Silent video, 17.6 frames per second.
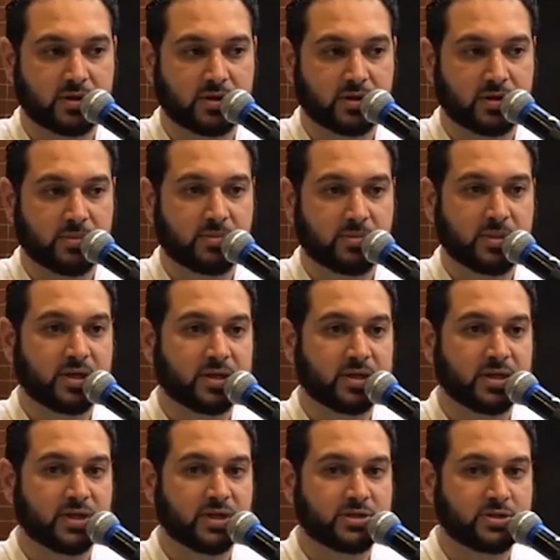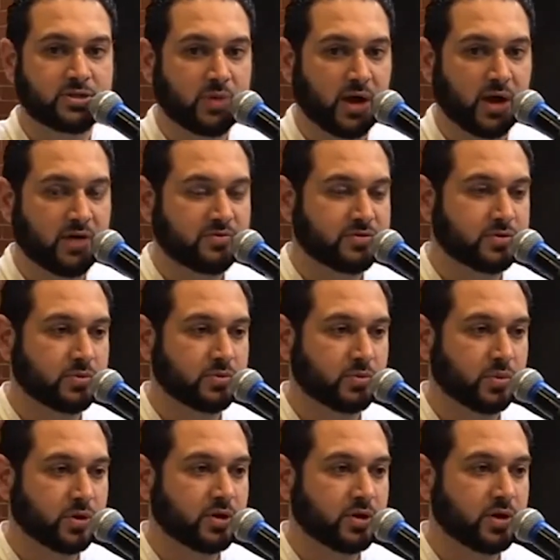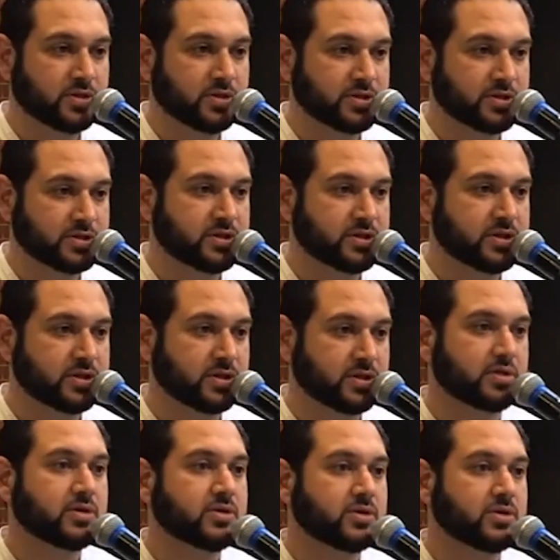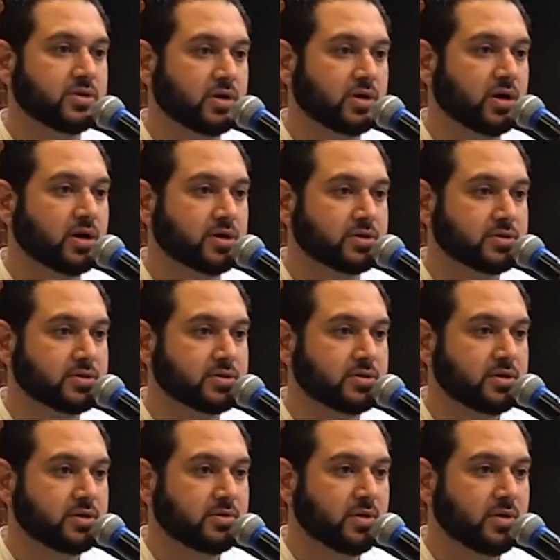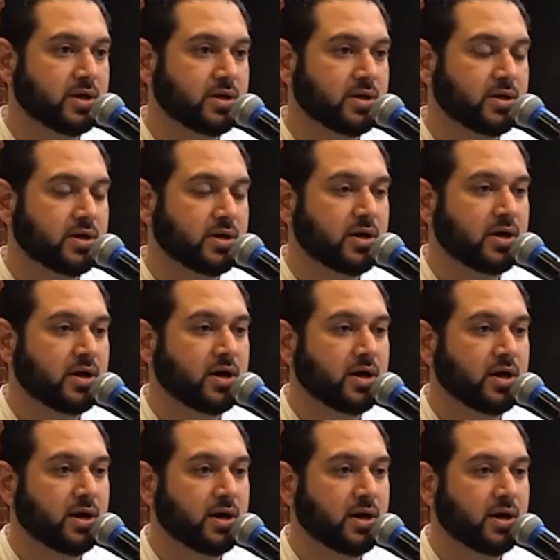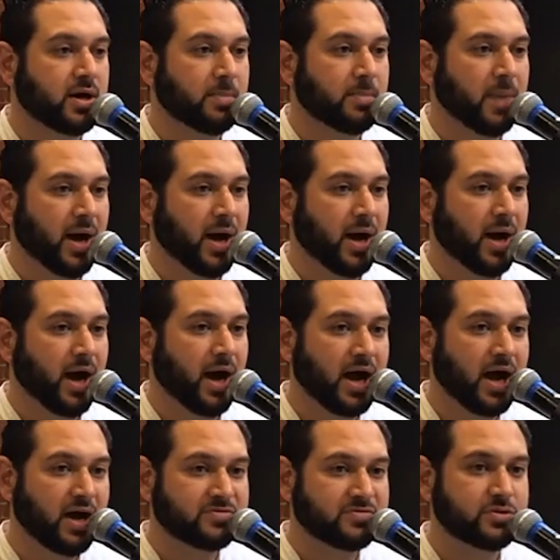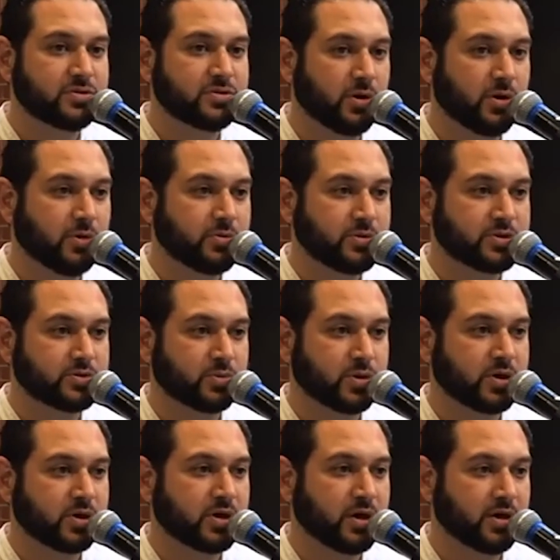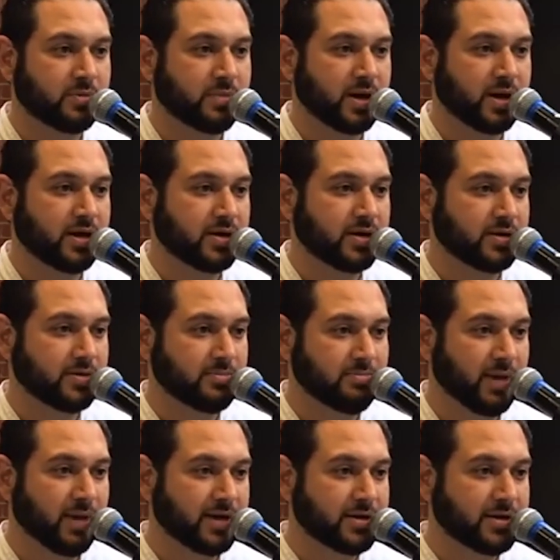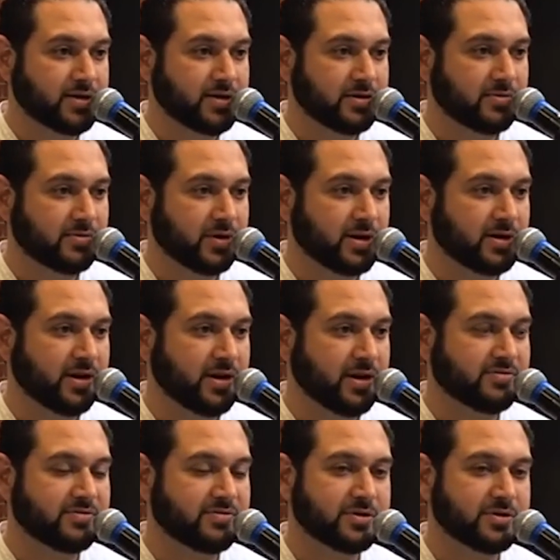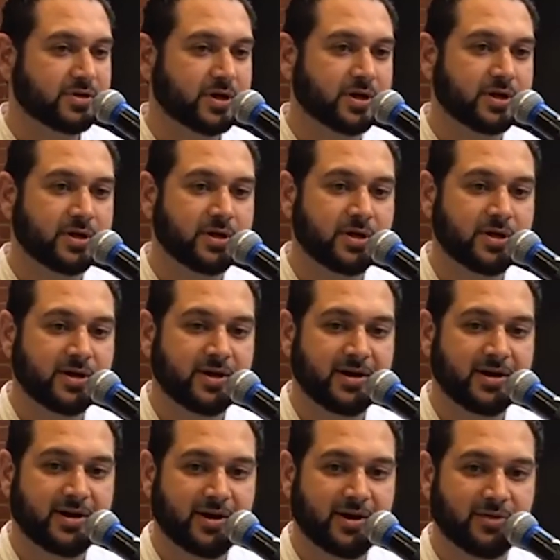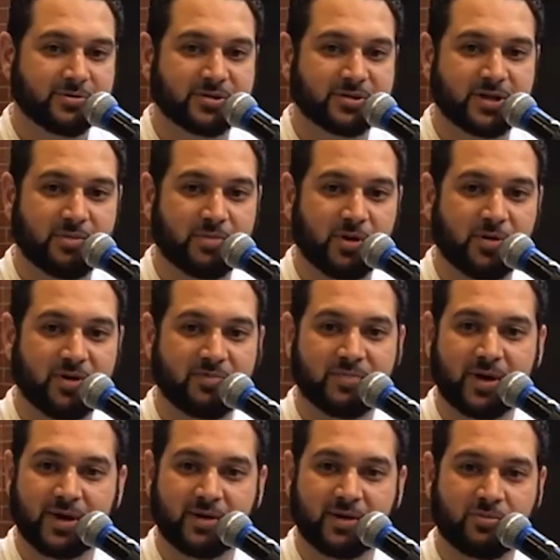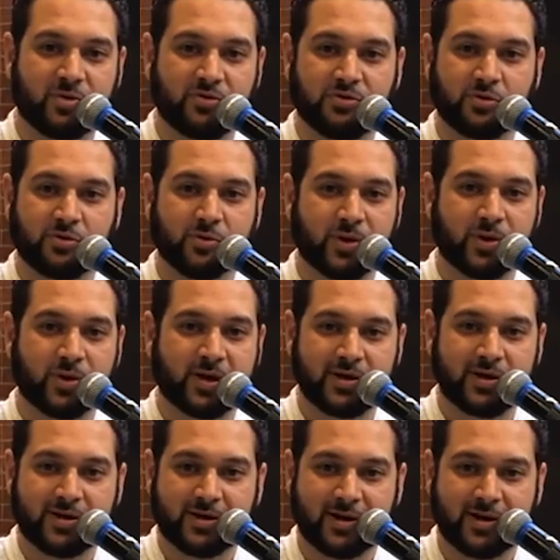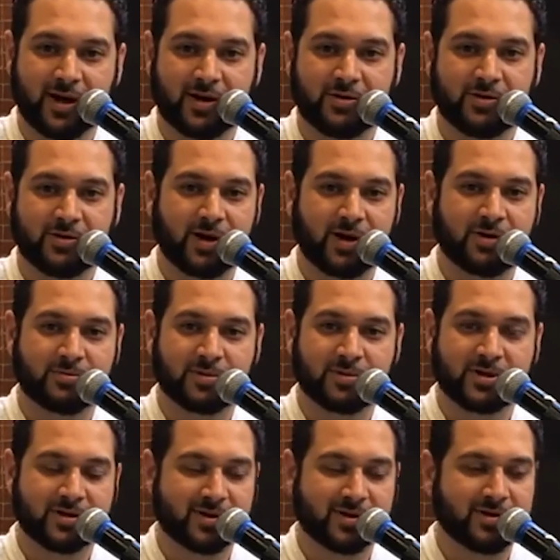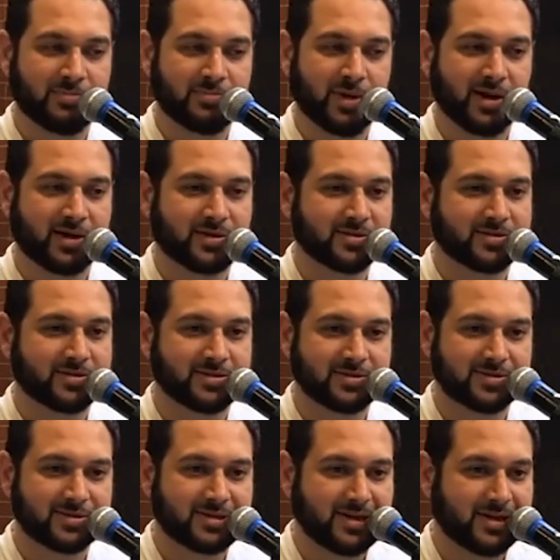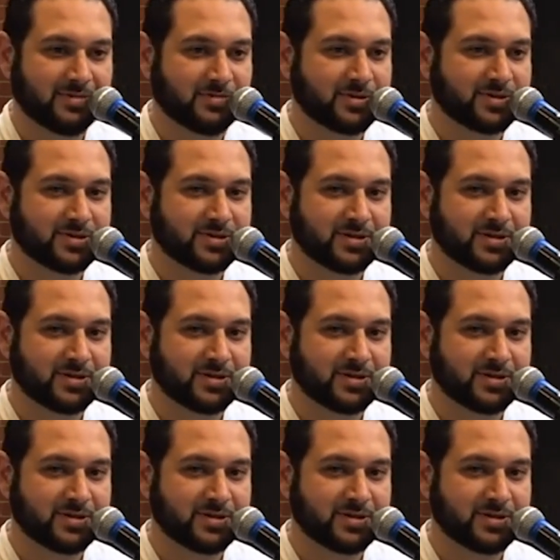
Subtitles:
meaning that you have to work on this thing, your heart, right? I have to always work on my body, right? I feel like I always tell my wife, man, I'm overweight. I don't know how I'm going to get back into shape. And